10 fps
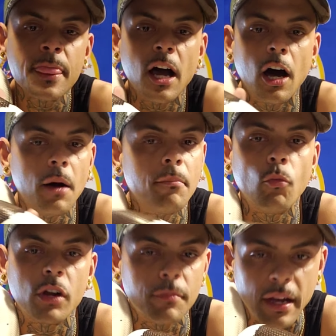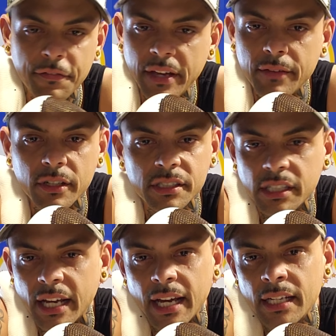One of my favorites,
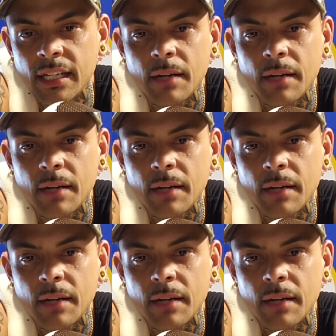again.